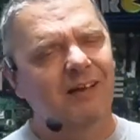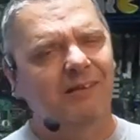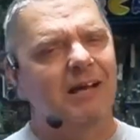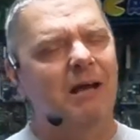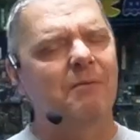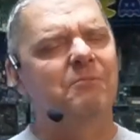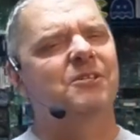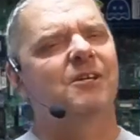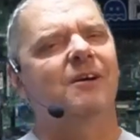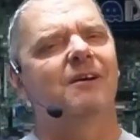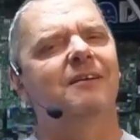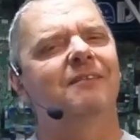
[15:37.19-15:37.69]

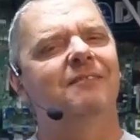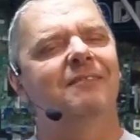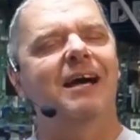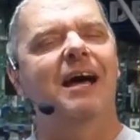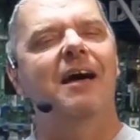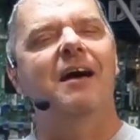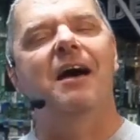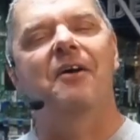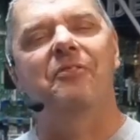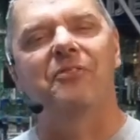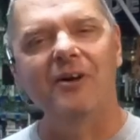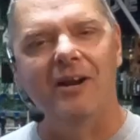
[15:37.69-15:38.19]
I'm sorry.
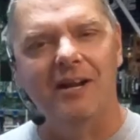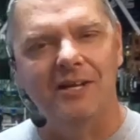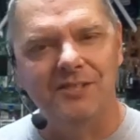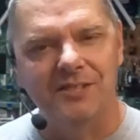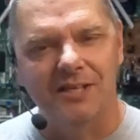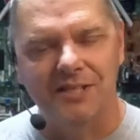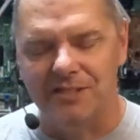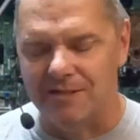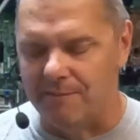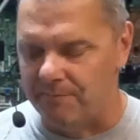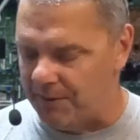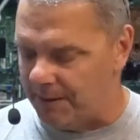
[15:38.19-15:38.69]
I thought I
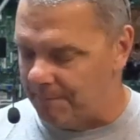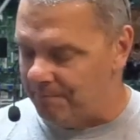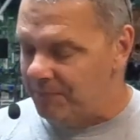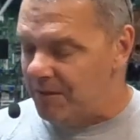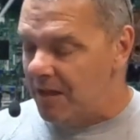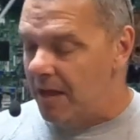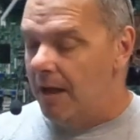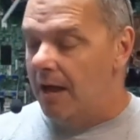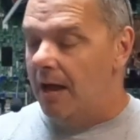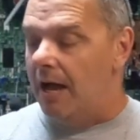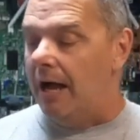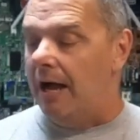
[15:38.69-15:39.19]
said something.
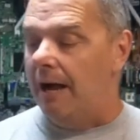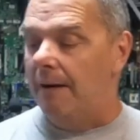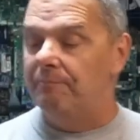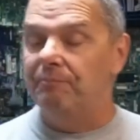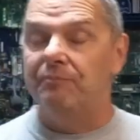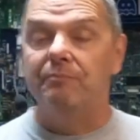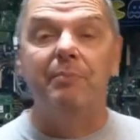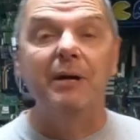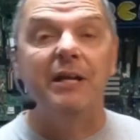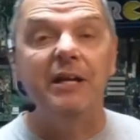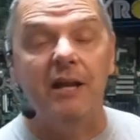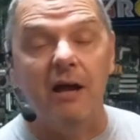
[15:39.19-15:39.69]

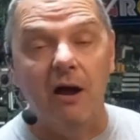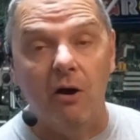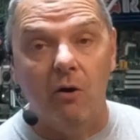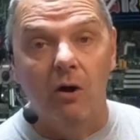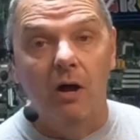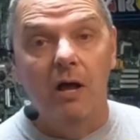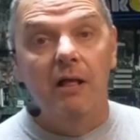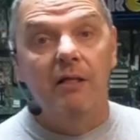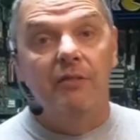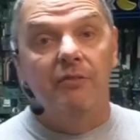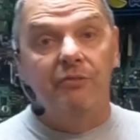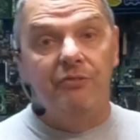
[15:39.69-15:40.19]
But no,
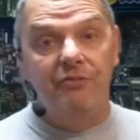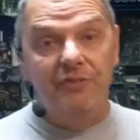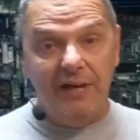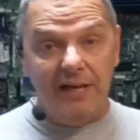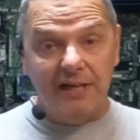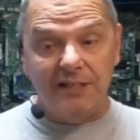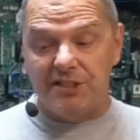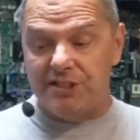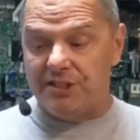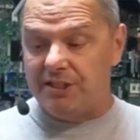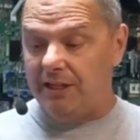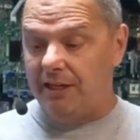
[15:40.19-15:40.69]

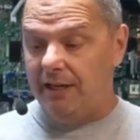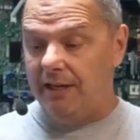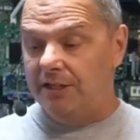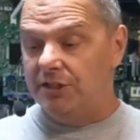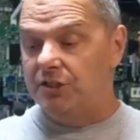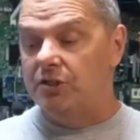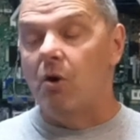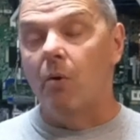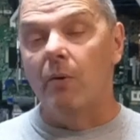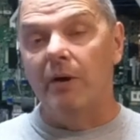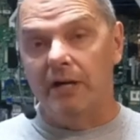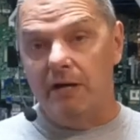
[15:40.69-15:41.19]
this
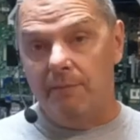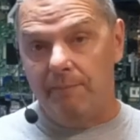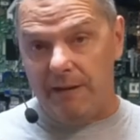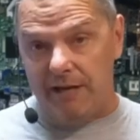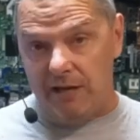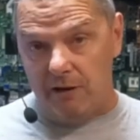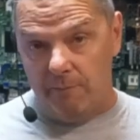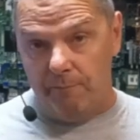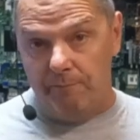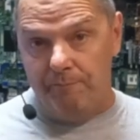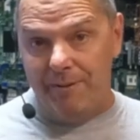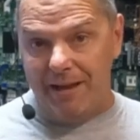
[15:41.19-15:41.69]
is going to be
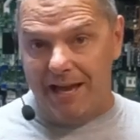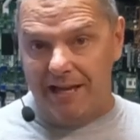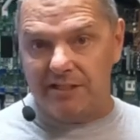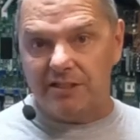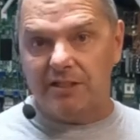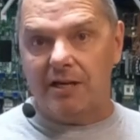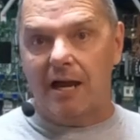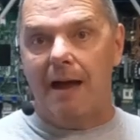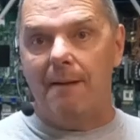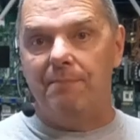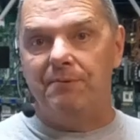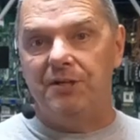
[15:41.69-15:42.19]
your
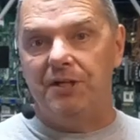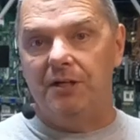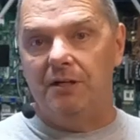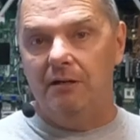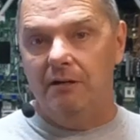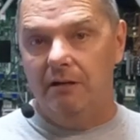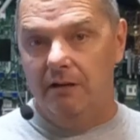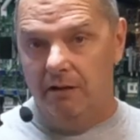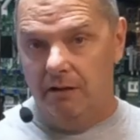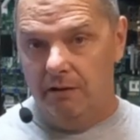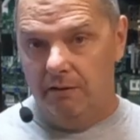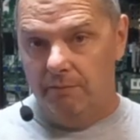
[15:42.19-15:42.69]
best
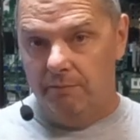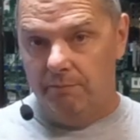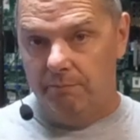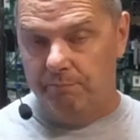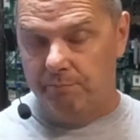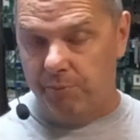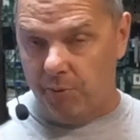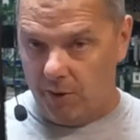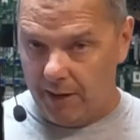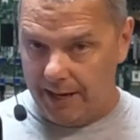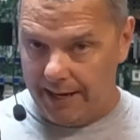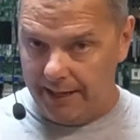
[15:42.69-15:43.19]
option,
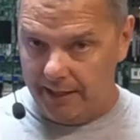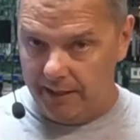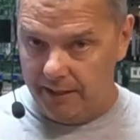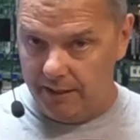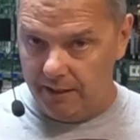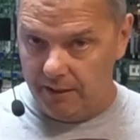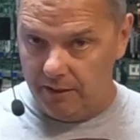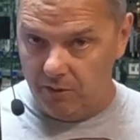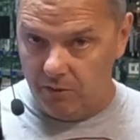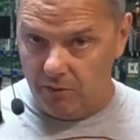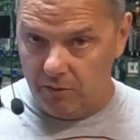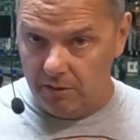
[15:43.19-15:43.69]
brand
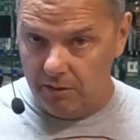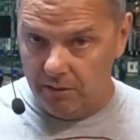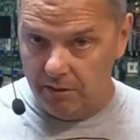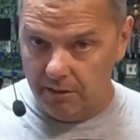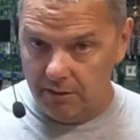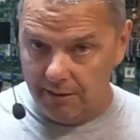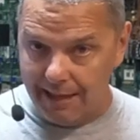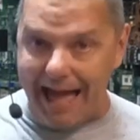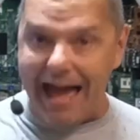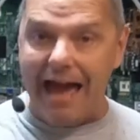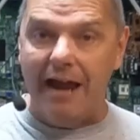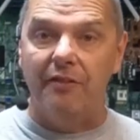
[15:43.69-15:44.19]
new,
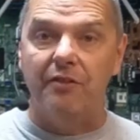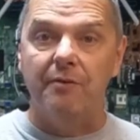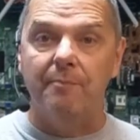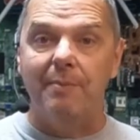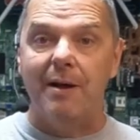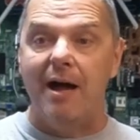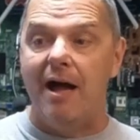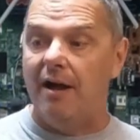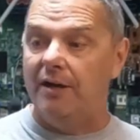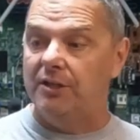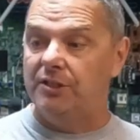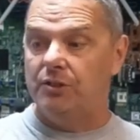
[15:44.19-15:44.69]
out of the
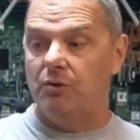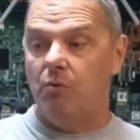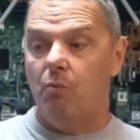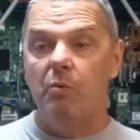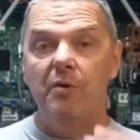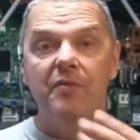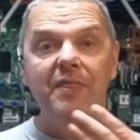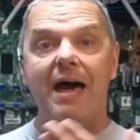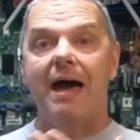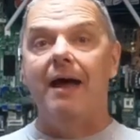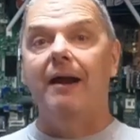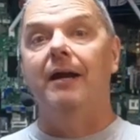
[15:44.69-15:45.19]
box,
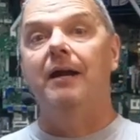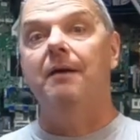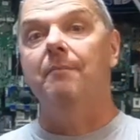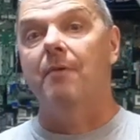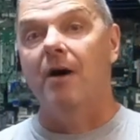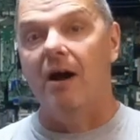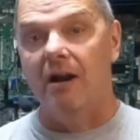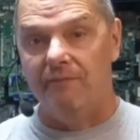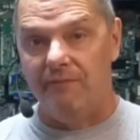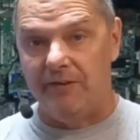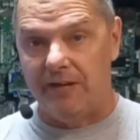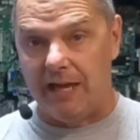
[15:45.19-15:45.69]
without any
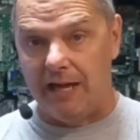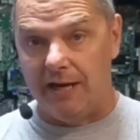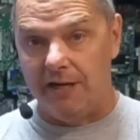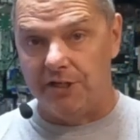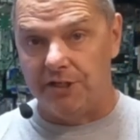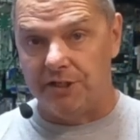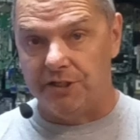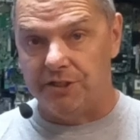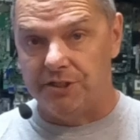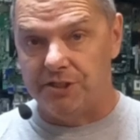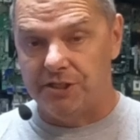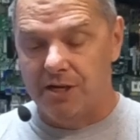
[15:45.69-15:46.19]

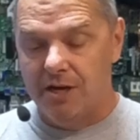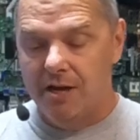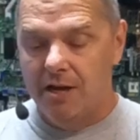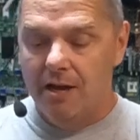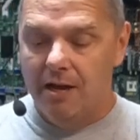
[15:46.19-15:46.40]
modifications.